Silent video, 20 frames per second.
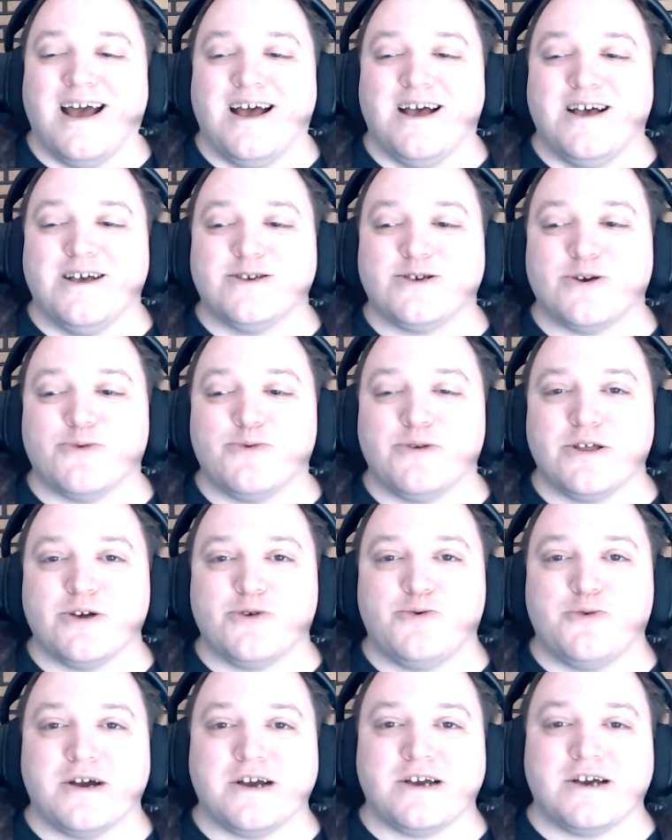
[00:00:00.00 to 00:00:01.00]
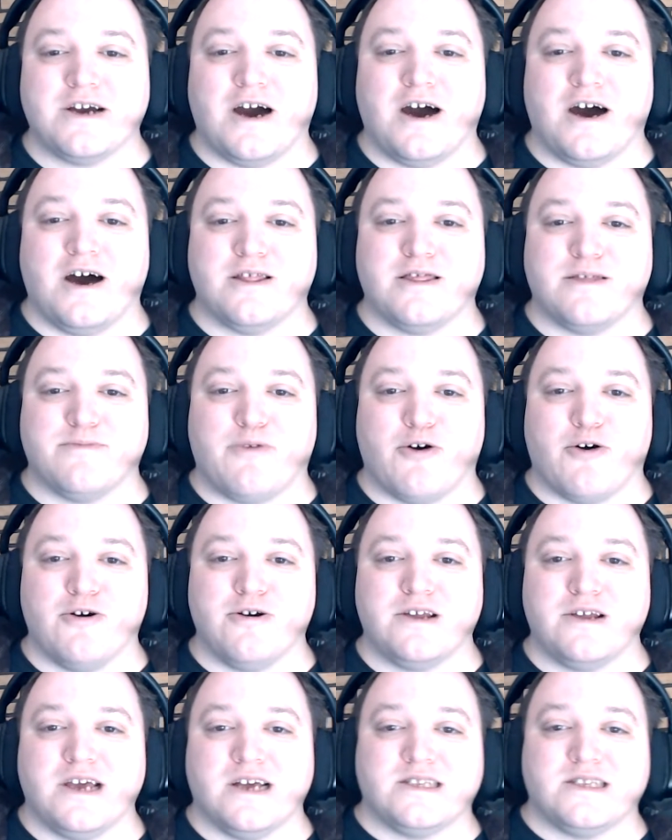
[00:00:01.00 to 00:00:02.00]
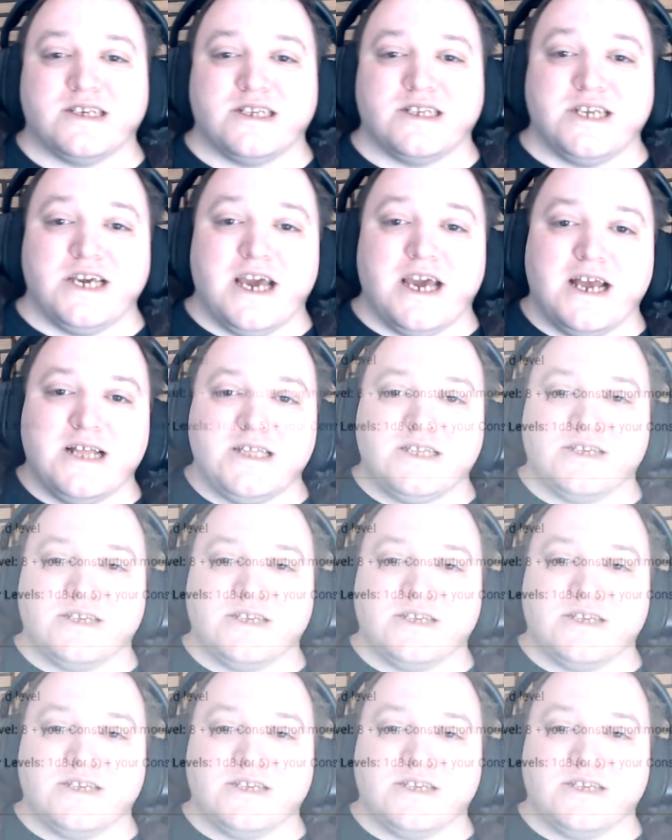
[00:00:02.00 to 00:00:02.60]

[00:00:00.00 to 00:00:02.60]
So really quick, the Bard gets a D8 to